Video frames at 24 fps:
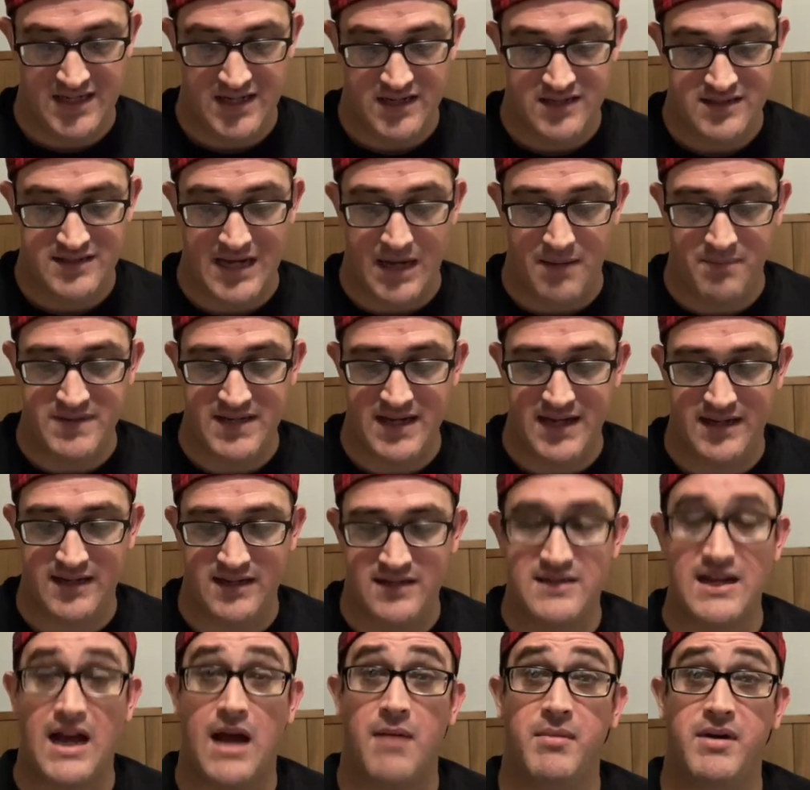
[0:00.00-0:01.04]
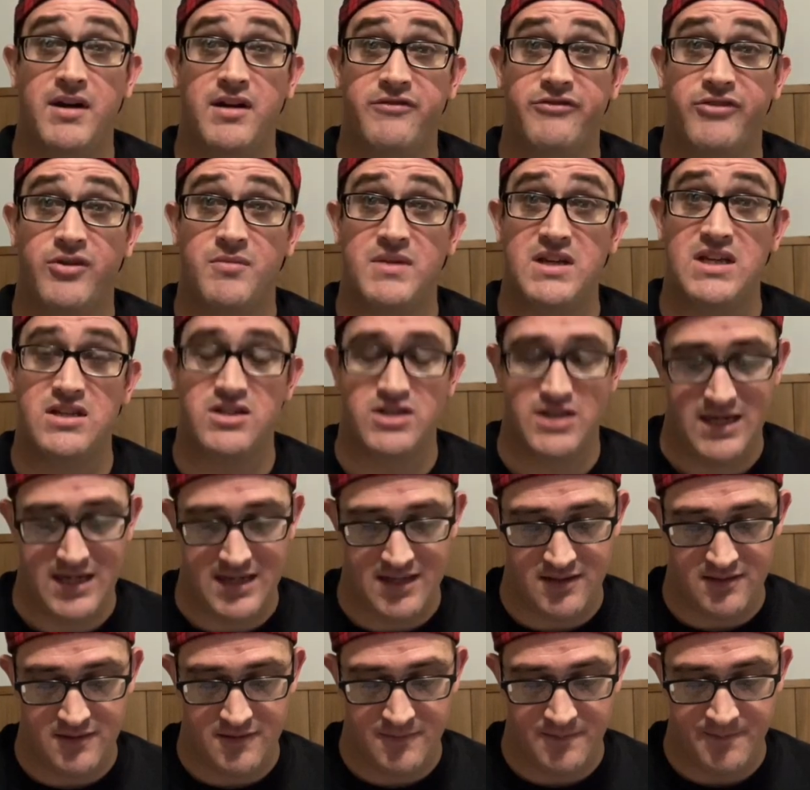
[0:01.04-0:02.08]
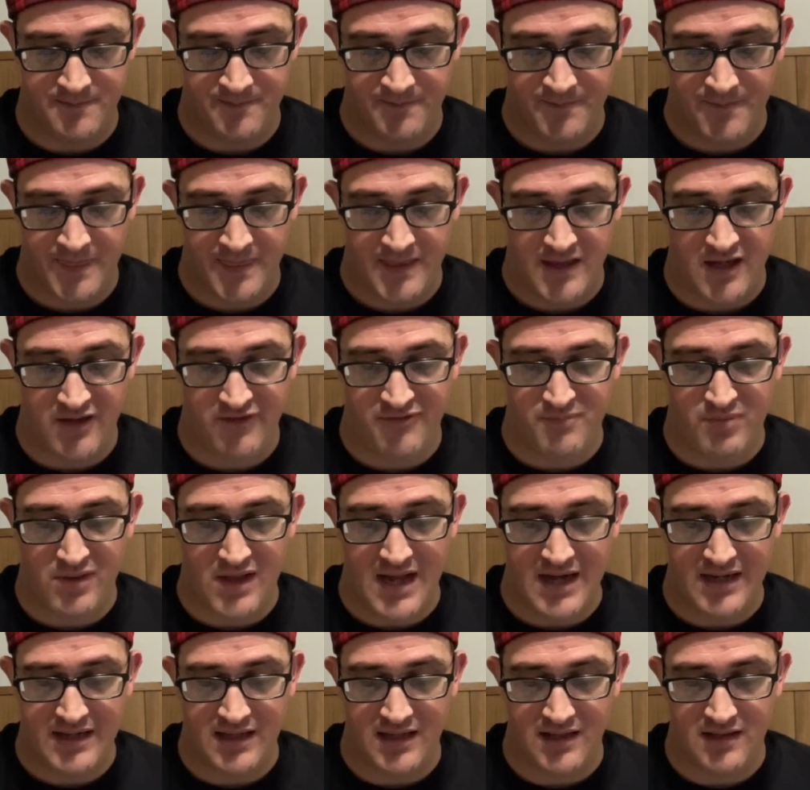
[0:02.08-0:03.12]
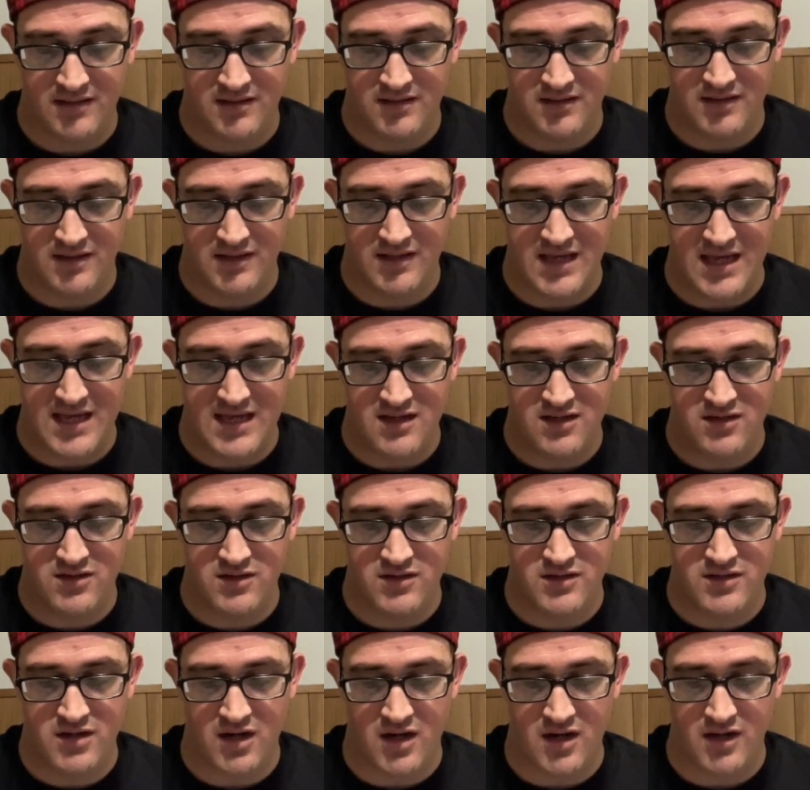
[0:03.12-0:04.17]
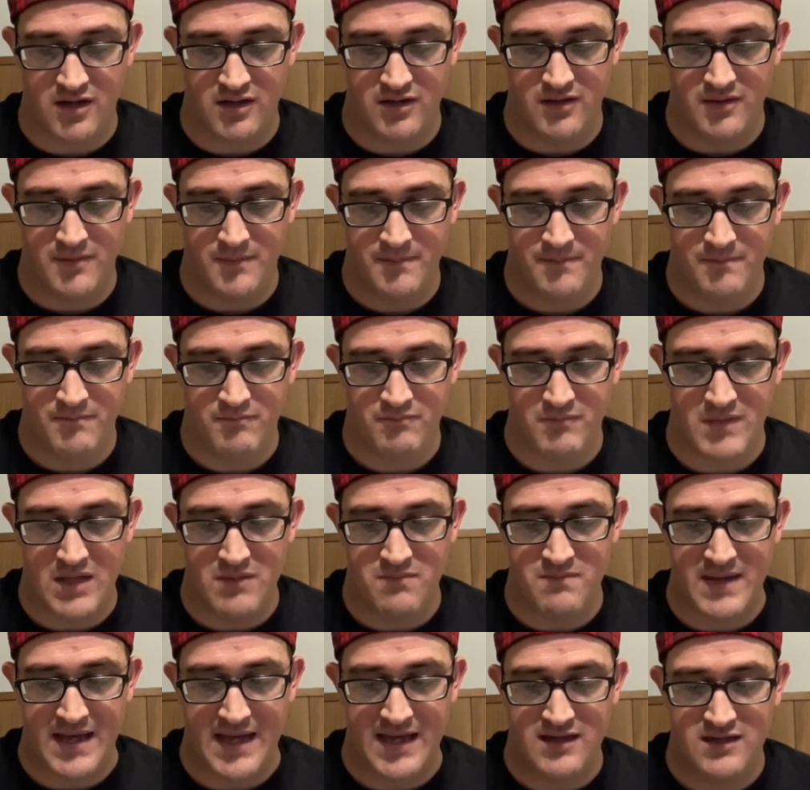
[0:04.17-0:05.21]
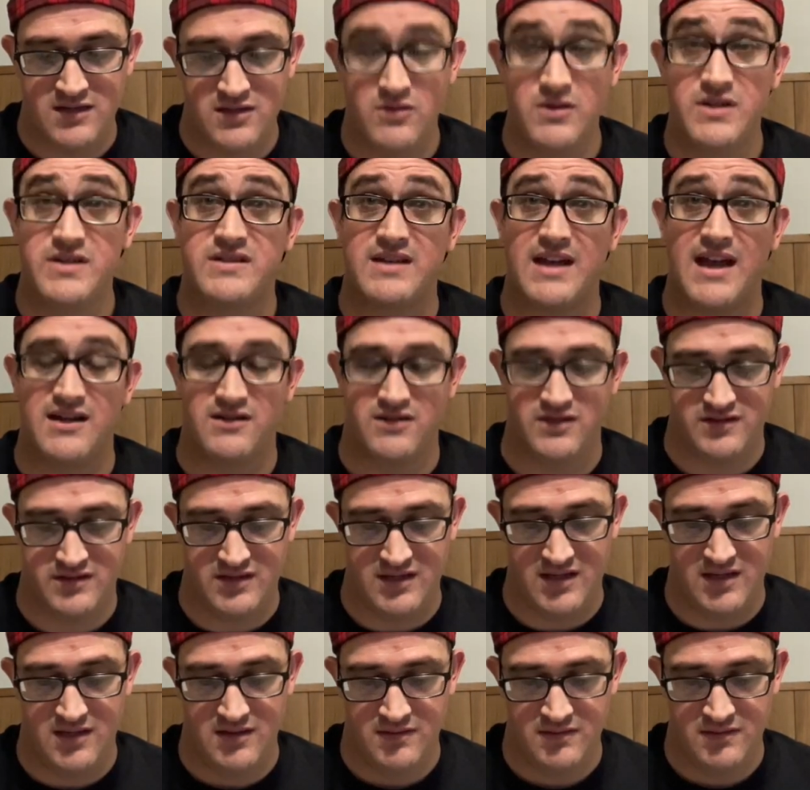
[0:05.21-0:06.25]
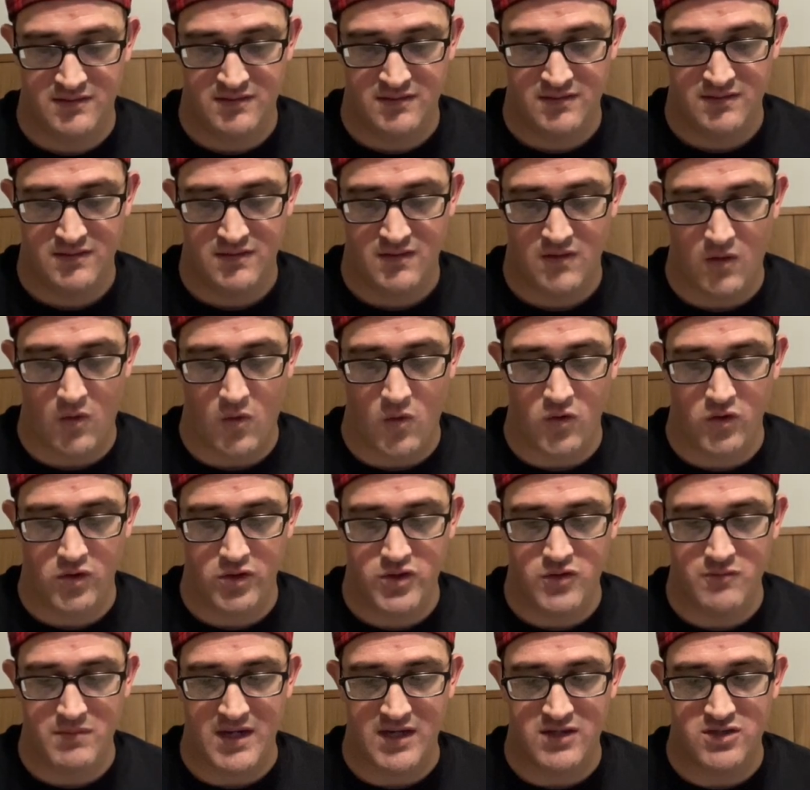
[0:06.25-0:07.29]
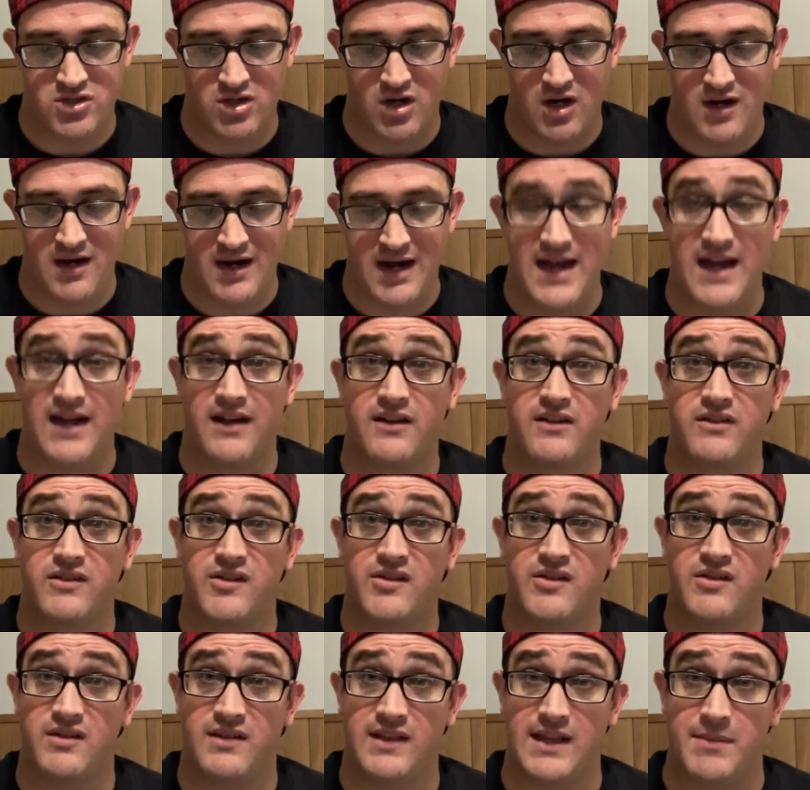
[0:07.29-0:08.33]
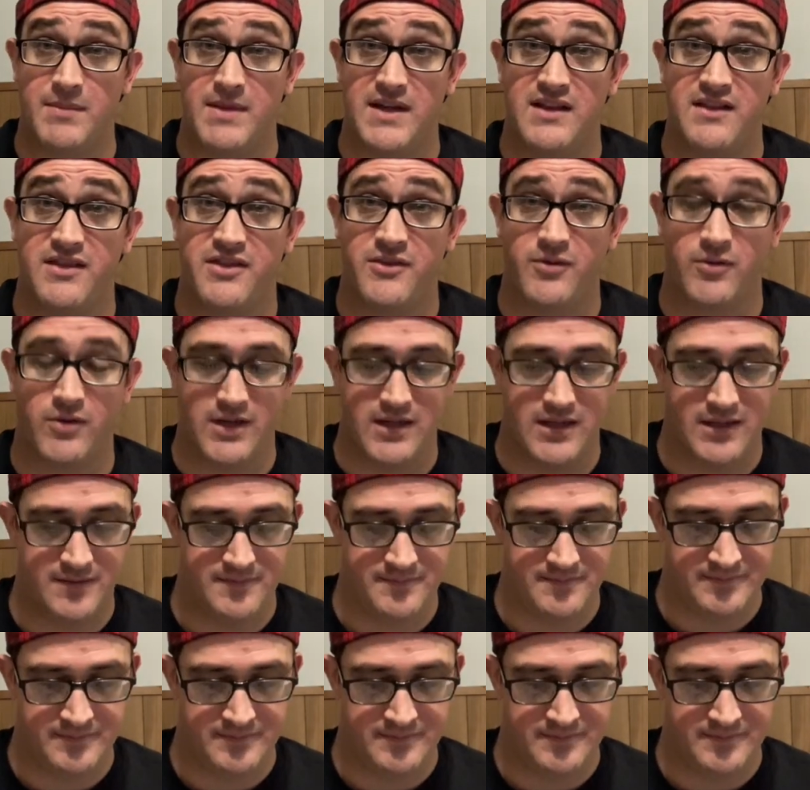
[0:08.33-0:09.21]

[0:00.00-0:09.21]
Top deck a dominant from each hand. If blocking, negate a good card. May ban to a Sadducee, or you may draw X, limit 3.